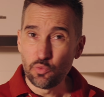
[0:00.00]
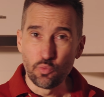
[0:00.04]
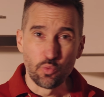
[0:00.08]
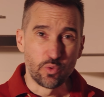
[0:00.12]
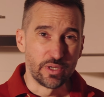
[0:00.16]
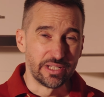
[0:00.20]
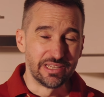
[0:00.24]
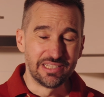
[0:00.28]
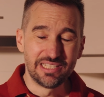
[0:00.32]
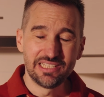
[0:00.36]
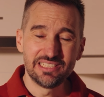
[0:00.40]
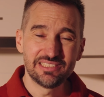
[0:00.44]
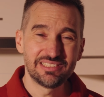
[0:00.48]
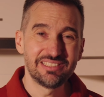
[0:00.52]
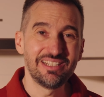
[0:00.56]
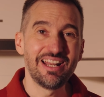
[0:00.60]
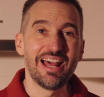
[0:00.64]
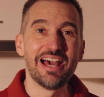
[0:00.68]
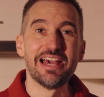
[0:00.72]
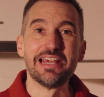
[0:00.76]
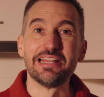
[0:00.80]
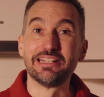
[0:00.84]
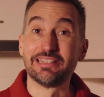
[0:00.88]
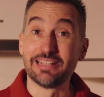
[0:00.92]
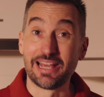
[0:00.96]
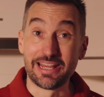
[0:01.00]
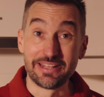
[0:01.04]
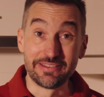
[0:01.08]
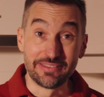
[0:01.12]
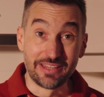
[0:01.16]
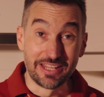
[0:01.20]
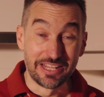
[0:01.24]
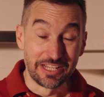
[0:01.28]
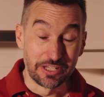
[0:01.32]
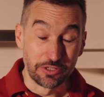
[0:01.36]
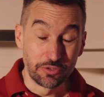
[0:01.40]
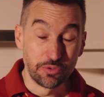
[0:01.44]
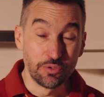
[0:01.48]
With this light and the
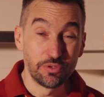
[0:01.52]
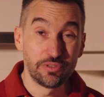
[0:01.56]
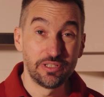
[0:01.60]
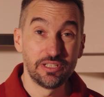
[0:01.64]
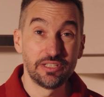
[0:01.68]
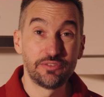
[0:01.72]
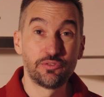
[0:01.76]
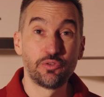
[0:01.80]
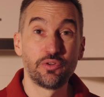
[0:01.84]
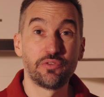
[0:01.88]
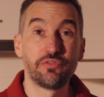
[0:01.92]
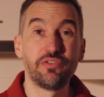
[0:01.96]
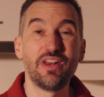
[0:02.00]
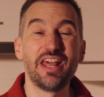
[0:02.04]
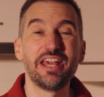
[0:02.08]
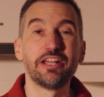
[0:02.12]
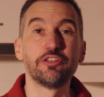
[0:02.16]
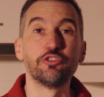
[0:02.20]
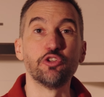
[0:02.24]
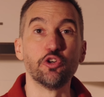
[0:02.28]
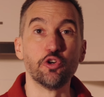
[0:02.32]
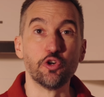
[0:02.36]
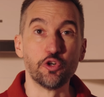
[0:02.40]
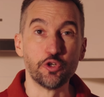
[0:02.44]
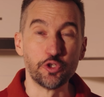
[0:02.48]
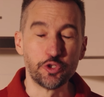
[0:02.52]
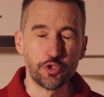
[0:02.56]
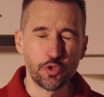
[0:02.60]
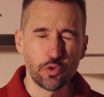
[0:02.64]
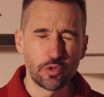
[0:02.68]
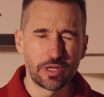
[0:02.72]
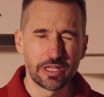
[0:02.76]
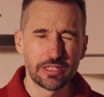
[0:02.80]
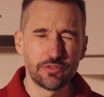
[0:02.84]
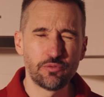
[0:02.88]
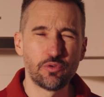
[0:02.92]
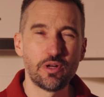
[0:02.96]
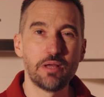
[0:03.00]
included reflector, you
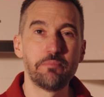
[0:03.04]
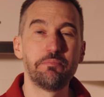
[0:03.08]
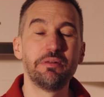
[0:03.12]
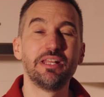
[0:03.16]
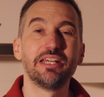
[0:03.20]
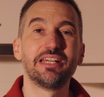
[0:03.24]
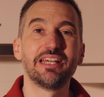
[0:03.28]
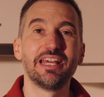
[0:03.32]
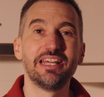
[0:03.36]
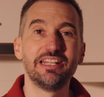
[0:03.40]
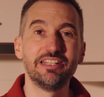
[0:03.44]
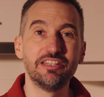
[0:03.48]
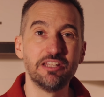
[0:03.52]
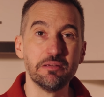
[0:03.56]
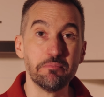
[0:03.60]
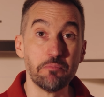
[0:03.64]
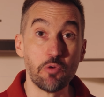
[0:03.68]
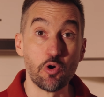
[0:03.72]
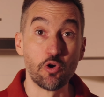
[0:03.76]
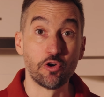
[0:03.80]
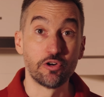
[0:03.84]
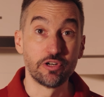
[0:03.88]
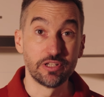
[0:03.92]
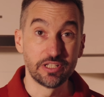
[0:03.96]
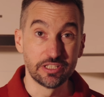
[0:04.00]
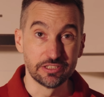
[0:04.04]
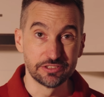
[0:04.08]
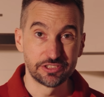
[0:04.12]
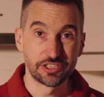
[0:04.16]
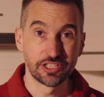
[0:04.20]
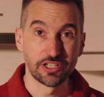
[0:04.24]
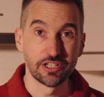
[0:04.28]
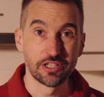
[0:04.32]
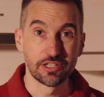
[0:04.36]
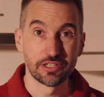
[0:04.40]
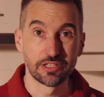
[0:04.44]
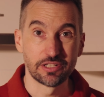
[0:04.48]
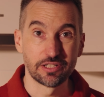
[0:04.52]
can replicate the morning
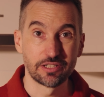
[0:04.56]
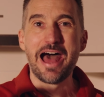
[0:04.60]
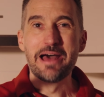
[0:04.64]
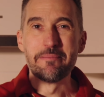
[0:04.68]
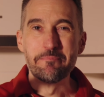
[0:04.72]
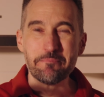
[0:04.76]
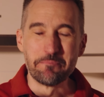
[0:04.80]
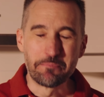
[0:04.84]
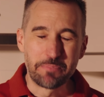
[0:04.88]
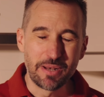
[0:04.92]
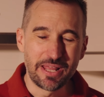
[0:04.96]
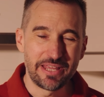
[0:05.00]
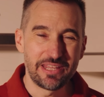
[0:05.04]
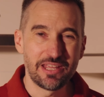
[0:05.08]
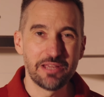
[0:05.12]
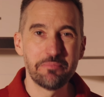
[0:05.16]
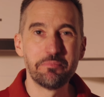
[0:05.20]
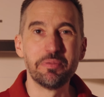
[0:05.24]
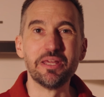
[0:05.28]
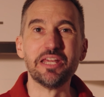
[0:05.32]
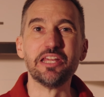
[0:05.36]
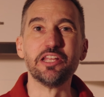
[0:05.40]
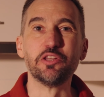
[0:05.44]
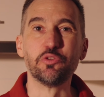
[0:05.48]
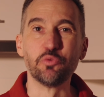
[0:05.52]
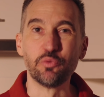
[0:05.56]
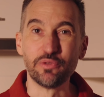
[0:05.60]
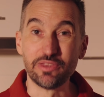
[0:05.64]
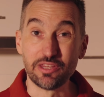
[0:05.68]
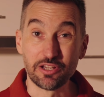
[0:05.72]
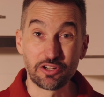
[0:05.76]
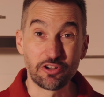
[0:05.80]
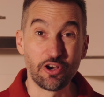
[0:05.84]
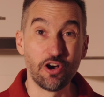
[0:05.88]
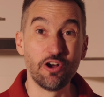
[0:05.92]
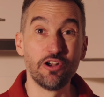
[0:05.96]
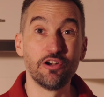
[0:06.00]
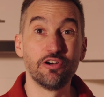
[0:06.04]
sun and play a bit with the
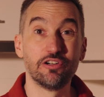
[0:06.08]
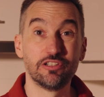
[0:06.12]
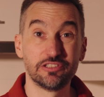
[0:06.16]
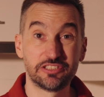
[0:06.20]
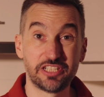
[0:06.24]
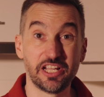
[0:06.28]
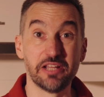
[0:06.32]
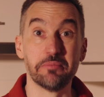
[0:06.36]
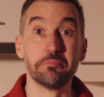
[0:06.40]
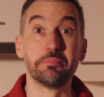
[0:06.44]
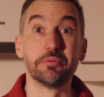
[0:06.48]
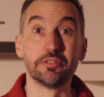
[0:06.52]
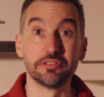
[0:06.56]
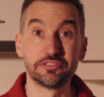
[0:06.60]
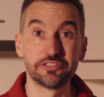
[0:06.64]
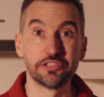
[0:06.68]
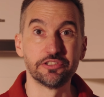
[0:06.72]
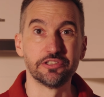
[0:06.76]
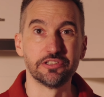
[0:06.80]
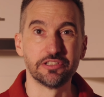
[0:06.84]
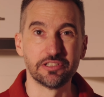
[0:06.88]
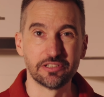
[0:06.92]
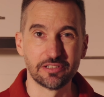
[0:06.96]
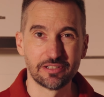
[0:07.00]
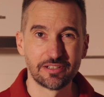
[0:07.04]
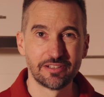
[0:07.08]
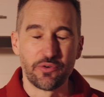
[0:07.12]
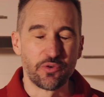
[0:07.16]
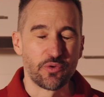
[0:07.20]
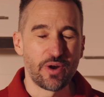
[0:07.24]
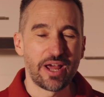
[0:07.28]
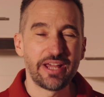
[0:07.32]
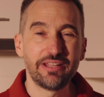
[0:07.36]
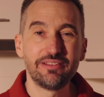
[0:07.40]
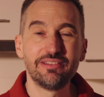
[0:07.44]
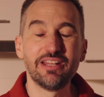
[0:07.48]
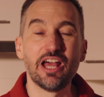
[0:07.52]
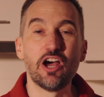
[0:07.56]
color temperature.
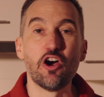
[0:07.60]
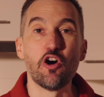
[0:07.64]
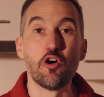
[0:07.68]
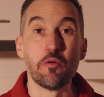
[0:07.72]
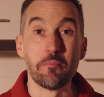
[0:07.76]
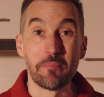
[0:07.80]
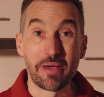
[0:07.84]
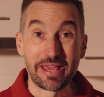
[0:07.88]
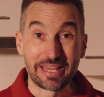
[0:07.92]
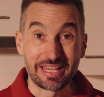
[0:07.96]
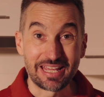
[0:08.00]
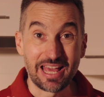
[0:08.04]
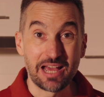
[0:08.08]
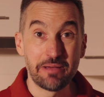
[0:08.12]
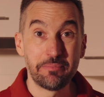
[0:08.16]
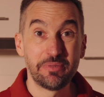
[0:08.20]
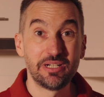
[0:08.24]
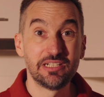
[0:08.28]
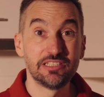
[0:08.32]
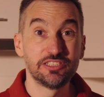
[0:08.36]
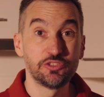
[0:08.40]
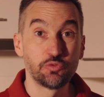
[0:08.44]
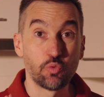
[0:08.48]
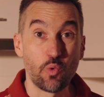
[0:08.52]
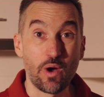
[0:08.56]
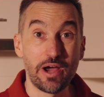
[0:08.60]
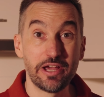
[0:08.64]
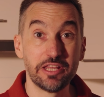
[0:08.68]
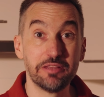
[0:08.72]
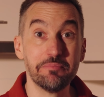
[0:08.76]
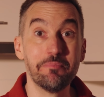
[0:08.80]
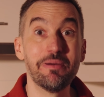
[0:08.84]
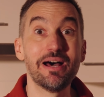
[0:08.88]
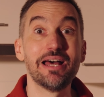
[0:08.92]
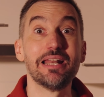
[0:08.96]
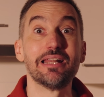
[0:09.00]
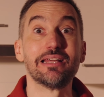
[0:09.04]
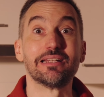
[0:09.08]
Right now, my camera's white
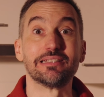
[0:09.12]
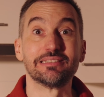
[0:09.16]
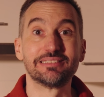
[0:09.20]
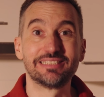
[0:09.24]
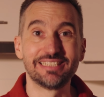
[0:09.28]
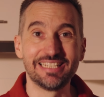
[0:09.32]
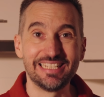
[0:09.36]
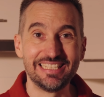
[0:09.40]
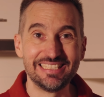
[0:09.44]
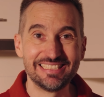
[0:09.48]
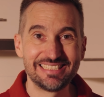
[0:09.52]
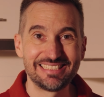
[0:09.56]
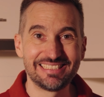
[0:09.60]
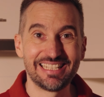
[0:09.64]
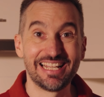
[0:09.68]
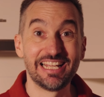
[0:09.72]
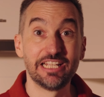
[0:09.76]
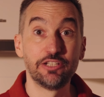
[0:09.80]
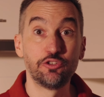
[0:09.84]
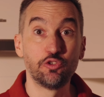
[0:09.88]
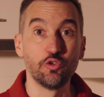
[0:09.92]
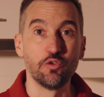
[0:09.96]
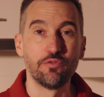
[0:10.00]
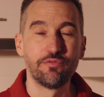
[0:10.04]
balance is set to